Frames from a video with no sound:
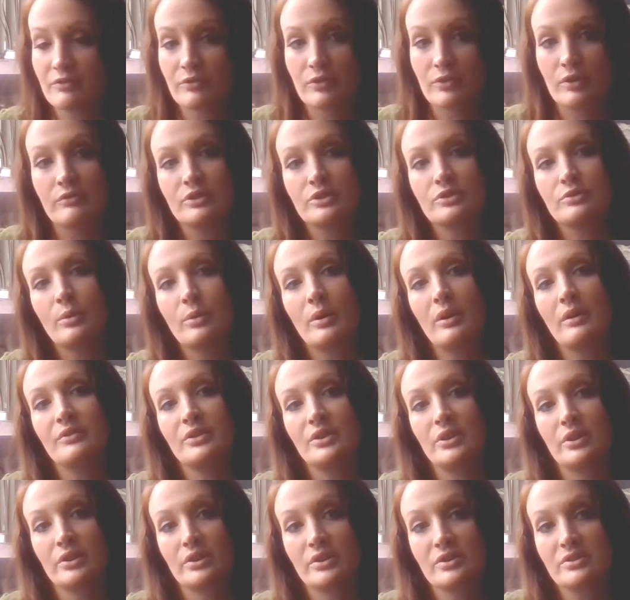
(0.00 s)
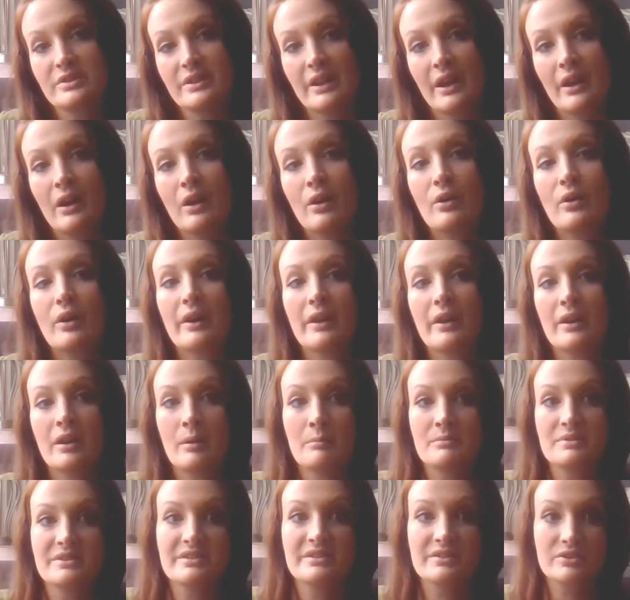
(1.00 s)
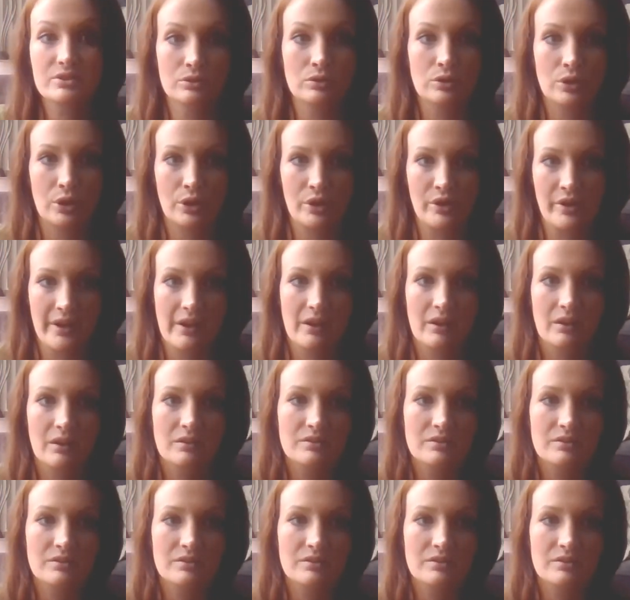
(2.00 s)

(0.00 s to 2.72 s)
for over 12 years now, and I'm still learning.